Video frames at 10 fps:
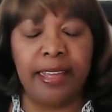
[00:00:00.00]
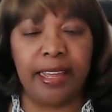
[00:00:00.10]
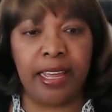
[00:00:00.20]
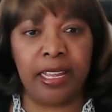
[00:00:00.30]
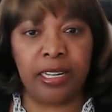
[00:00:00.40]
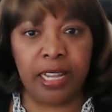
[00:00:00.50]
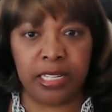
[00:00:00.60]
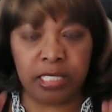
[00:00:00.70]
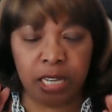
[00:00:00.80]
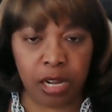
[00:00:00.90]
and, and
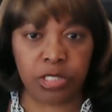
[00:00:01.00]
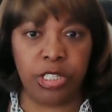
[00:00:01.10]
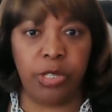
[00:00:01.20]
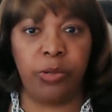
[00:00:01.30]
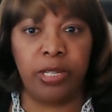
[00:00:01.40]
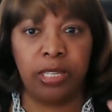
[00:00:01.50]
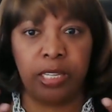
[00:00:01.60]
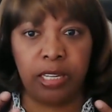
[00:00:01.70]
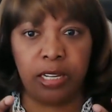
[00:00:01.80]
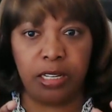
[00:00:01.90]
talk to you and
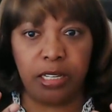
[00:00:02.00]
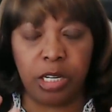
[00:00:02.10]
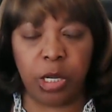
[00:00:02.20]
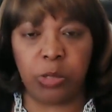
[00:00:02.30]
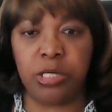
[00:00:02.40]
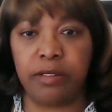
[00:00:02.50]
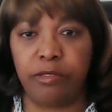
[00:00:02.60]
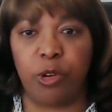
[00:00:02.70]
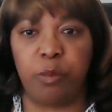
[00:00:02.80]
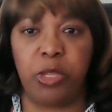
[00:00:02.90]
get coaching
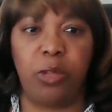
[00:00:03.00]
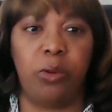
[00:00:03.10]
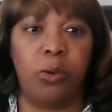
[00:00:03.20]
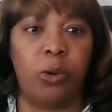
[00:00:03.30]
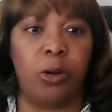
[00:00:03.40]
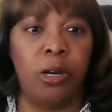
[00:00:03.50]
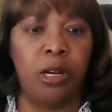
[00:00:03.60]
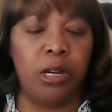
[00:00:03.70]
from you or,